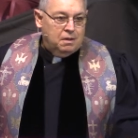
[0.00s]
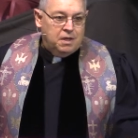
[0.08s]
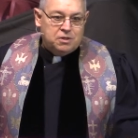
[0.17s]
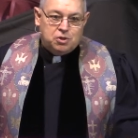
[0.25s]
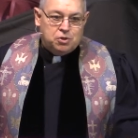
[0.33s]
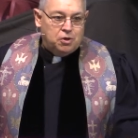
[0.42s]

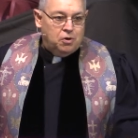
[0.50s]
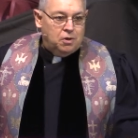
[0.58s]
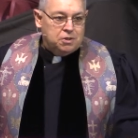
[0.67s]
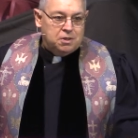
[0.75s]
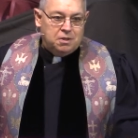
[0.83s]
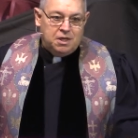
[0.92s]
this
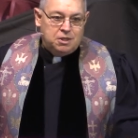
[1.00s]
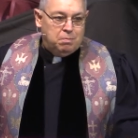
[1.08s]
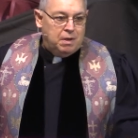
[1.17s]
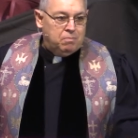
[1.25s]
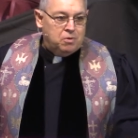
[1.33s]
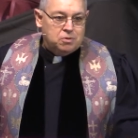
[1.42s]
church and these
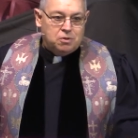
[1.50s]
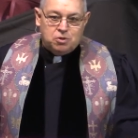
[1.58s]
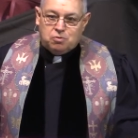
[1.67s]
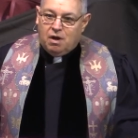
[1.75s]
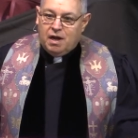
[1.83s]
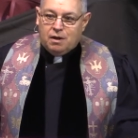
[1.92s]
members are
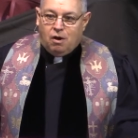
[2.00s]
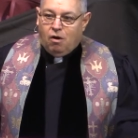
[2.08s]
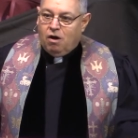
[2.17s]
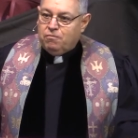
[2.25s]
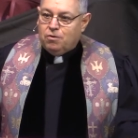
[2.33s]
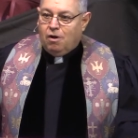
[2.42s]
trying
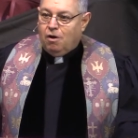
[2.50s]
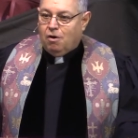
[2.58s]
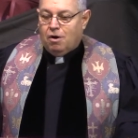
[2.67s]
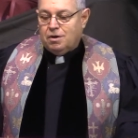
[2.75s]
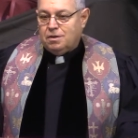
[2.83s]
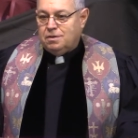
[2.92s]
awful
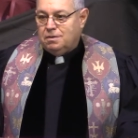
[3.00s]
hard